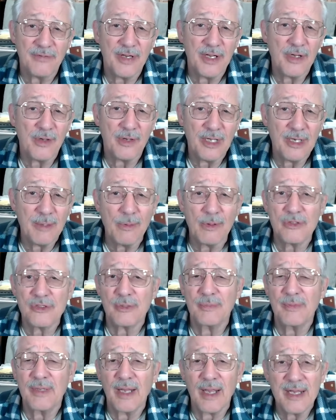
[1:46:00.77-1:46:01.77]

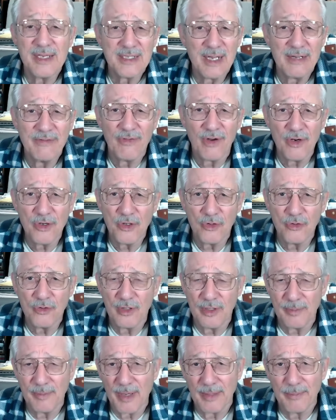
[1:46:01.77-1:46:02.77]
neoliberalism. As I've argued
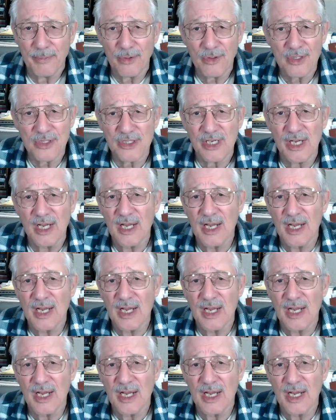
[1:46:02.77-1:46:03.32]
in my books,